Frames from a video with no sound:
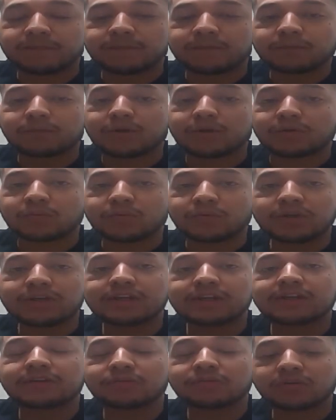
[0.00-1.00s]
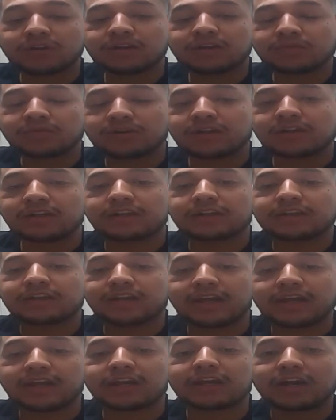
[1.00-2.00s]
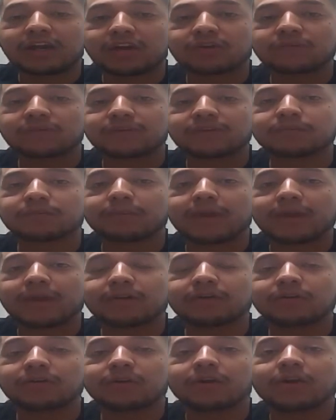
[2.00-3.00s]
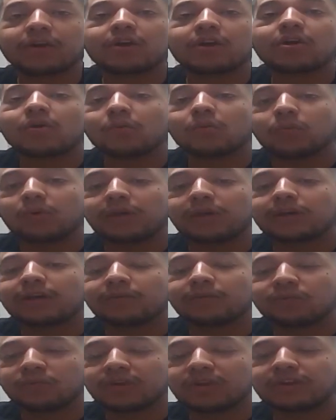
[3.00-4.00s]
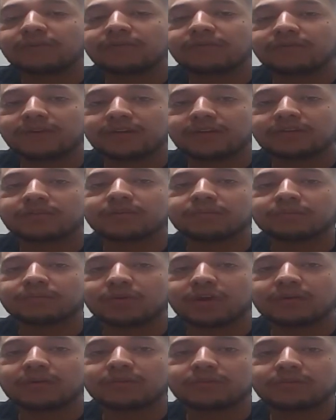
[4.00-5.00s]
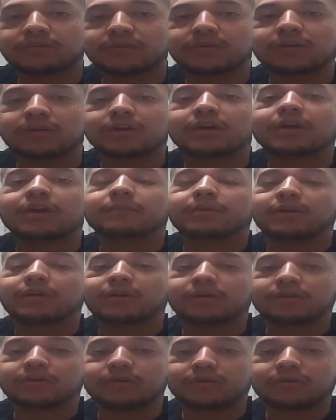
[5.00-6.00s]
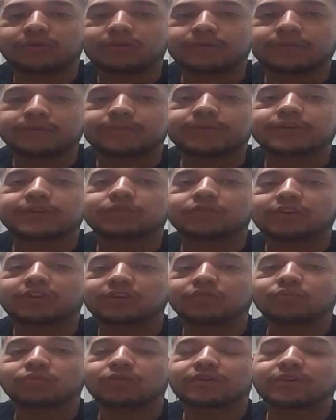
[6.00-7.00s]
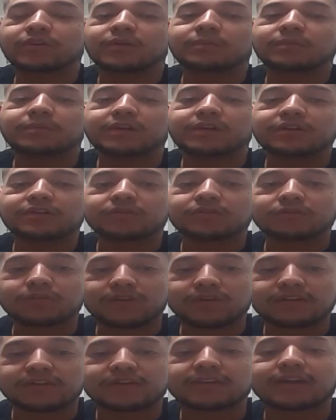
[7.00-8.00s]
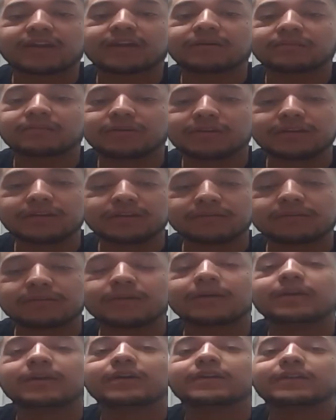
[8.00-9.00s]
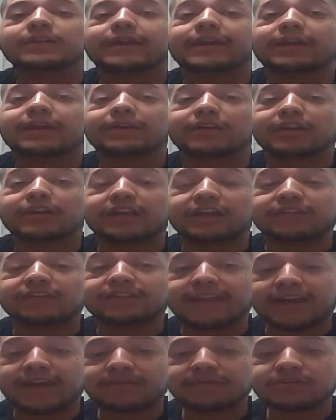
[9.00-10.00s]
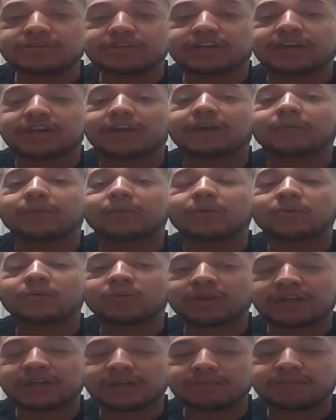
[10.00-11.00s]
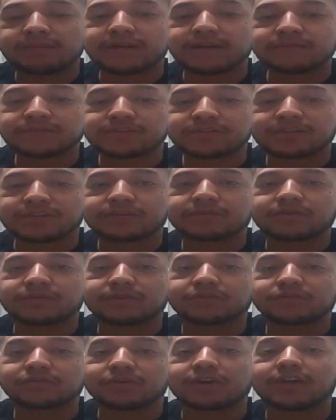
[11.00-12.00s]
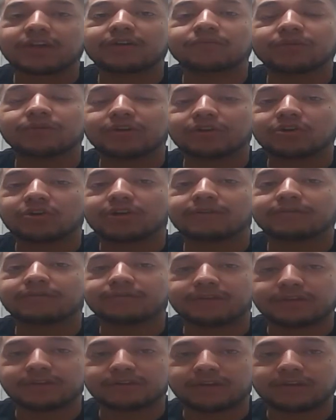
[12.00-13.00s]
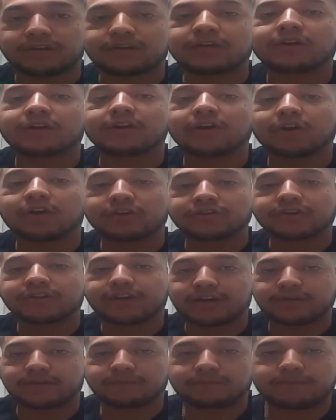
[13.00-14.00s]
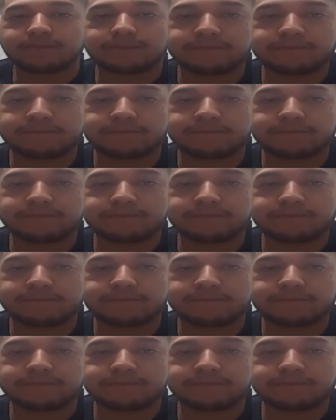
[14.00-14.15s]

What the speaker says: really taking care of this matter, we can really fix some problems. But although this is one of the biggest threats that I believe that can is damaging and will keep damaging the restaurant if we do not fix it on time.